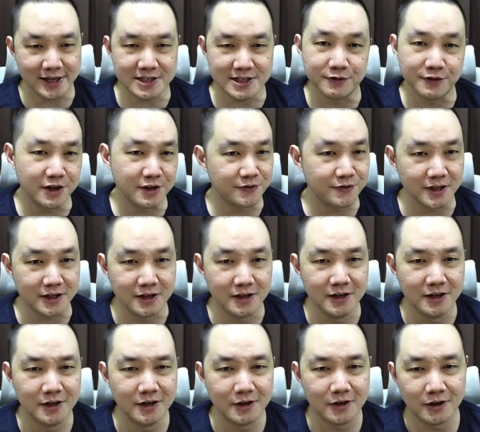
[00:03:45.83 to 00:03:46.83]
even if it
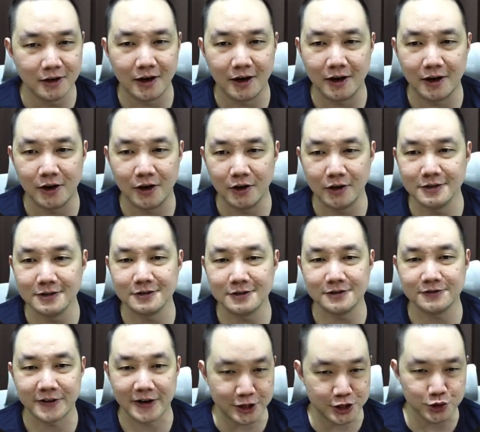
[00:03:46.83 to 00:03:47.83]
uh,
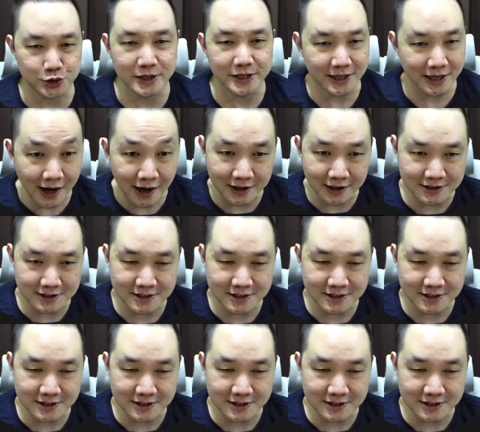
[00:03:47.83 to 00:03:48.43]
factually can't.